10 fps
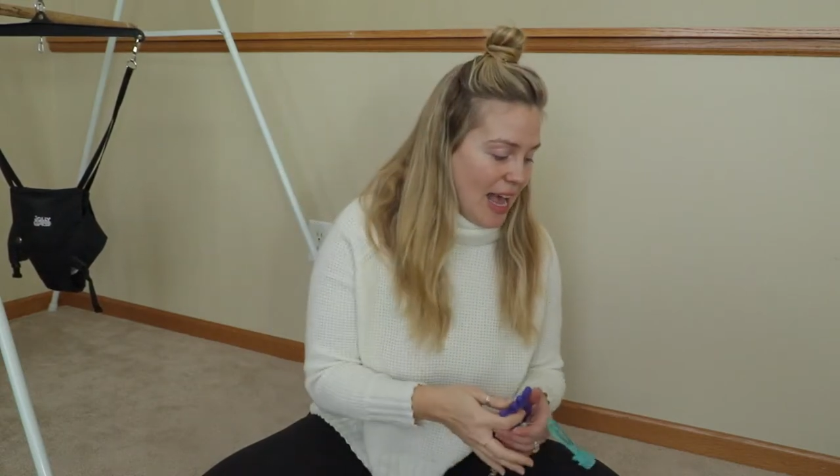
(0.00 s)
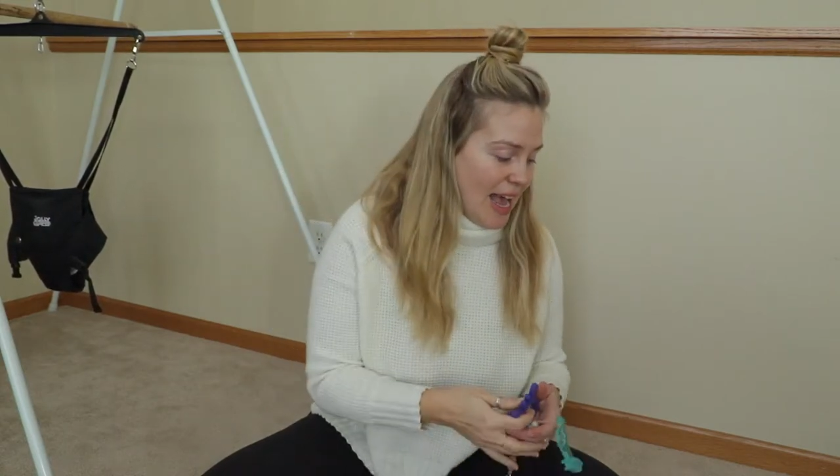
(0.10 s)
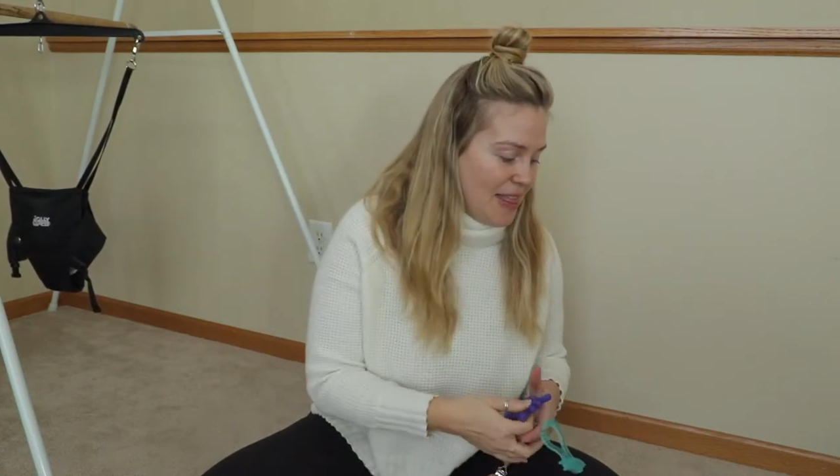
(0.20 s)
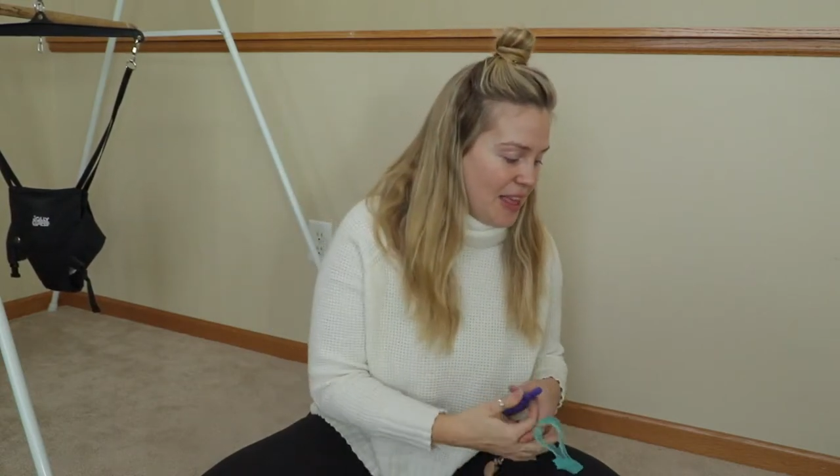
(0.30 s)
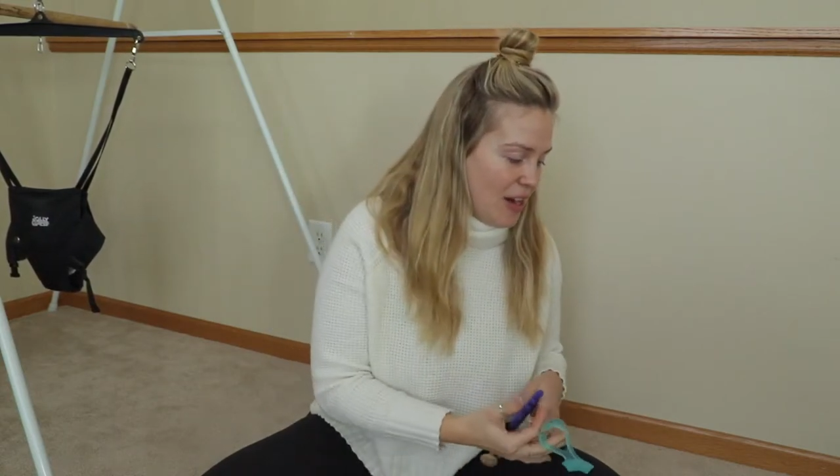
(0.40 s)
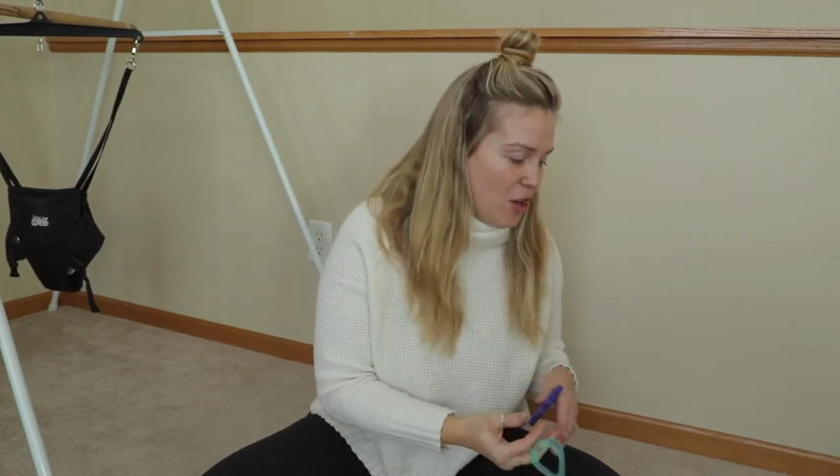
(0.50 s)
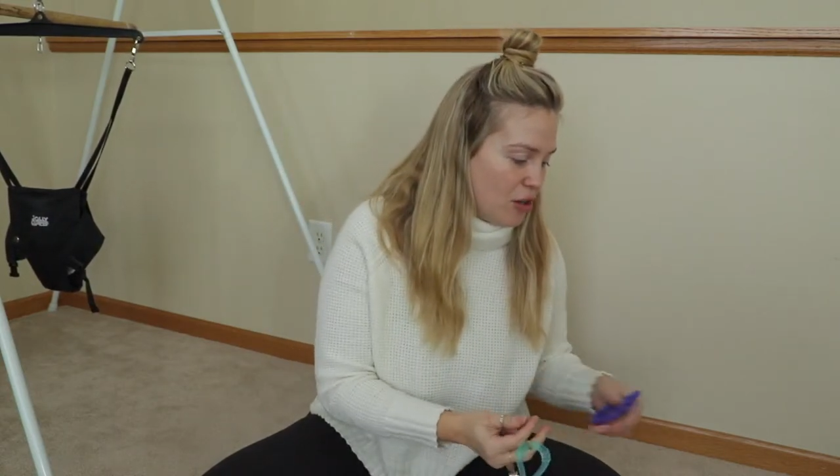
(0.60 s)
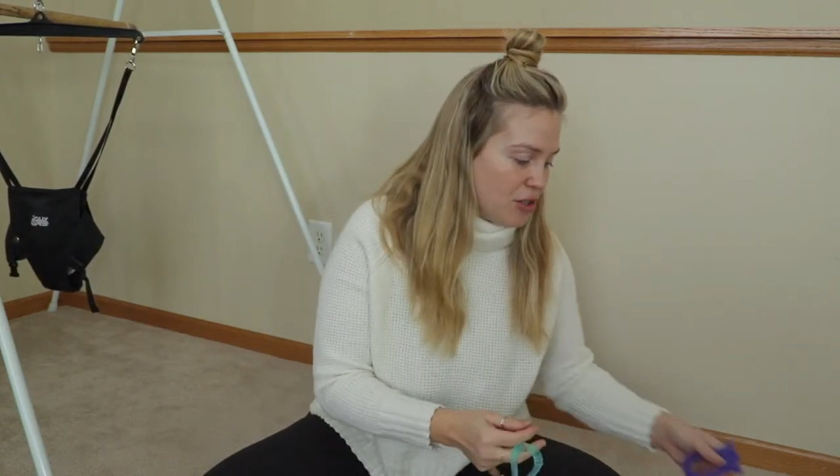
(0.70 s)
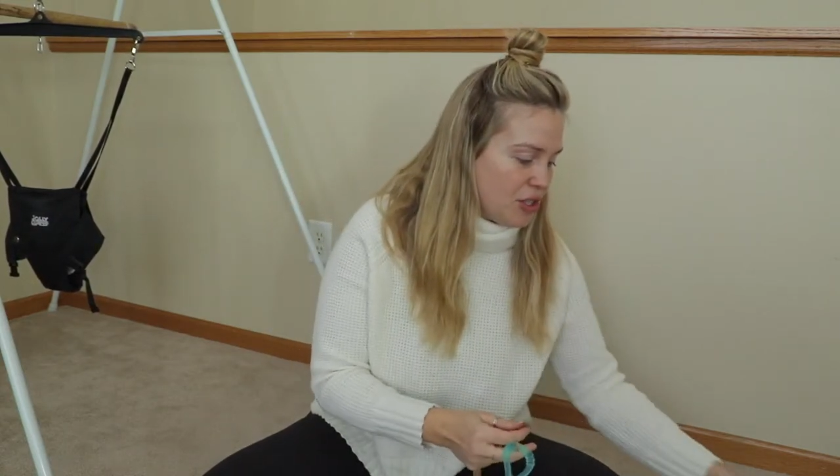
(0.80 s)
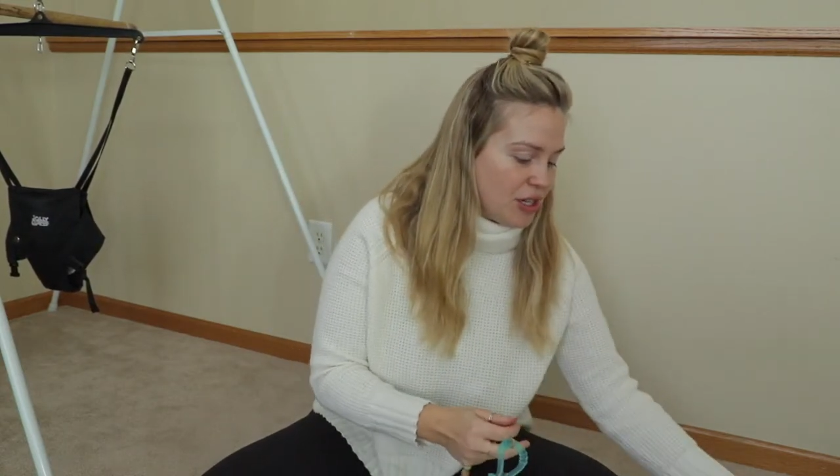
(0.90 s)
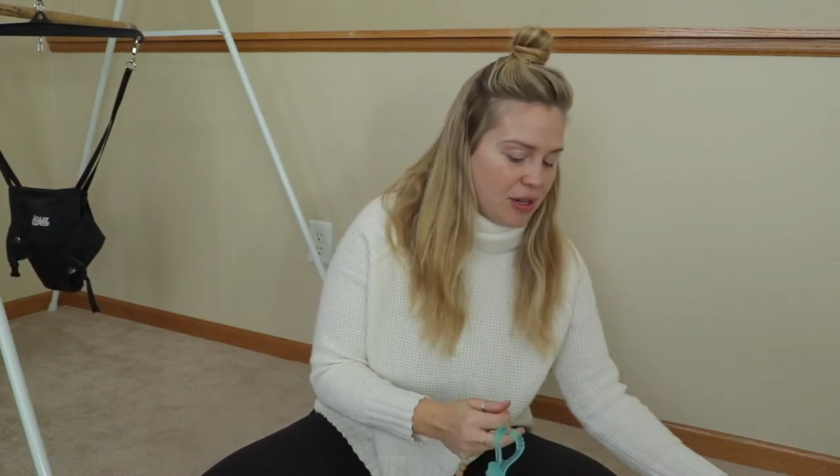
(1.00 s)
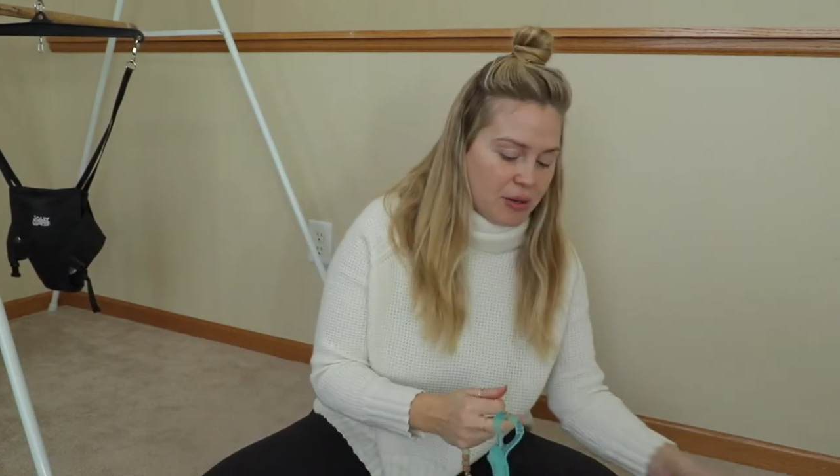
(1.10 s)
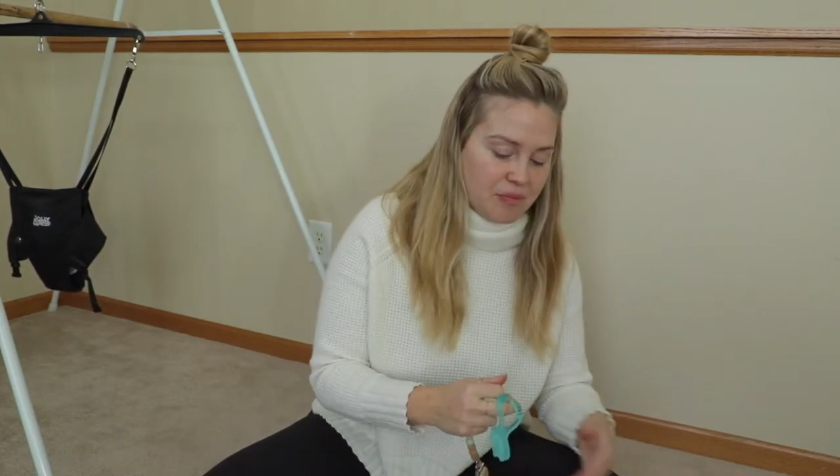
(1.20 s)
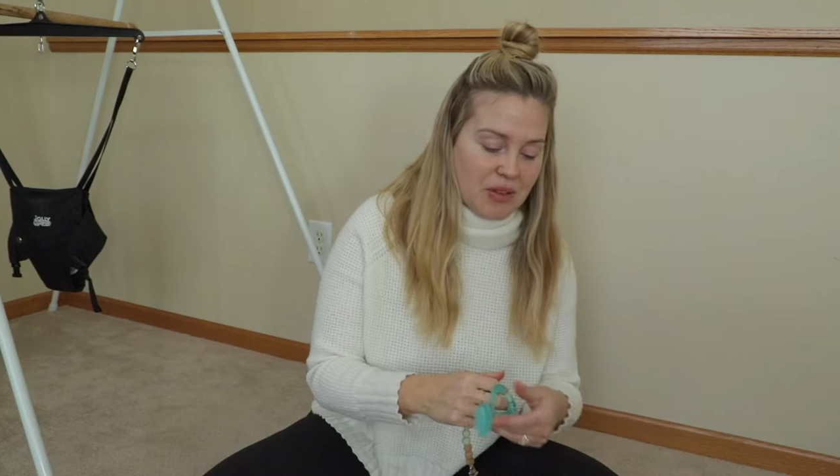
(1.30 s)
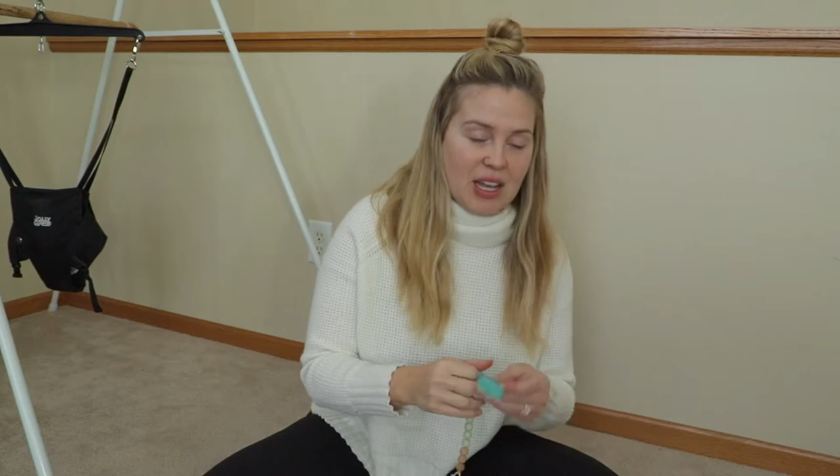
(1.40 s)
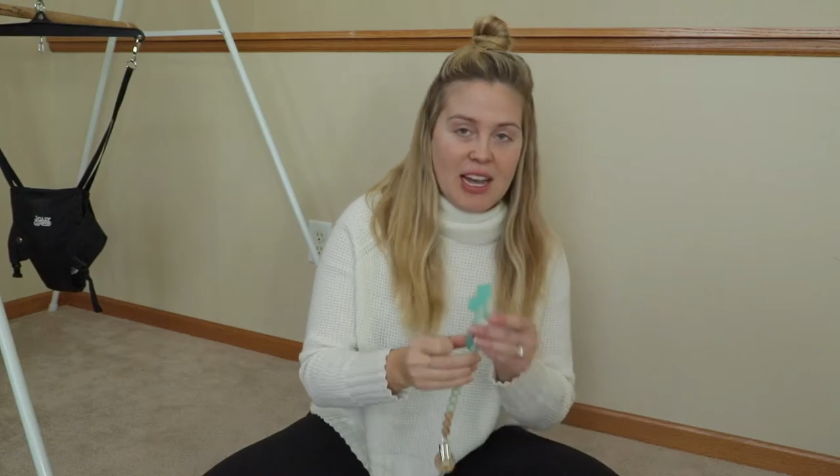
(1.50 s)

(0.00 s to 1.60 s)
And then also,